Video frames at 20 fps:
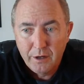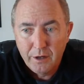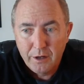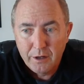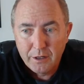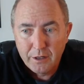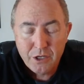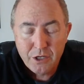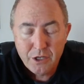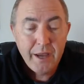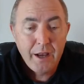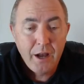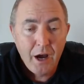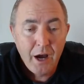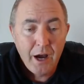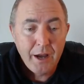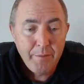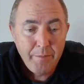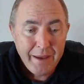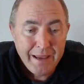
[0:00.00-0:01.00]
uh,
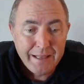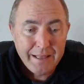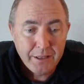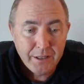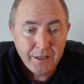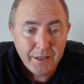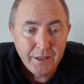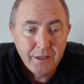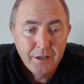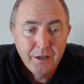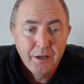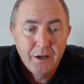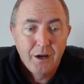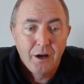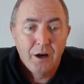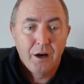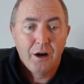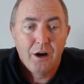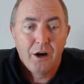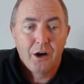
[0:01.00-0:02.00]
Shanghai mainly
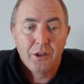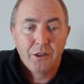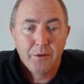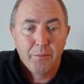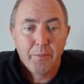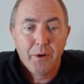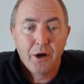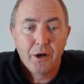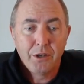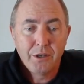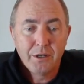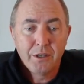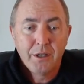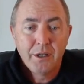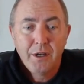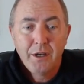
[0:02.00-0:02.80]
uh, on the Bund,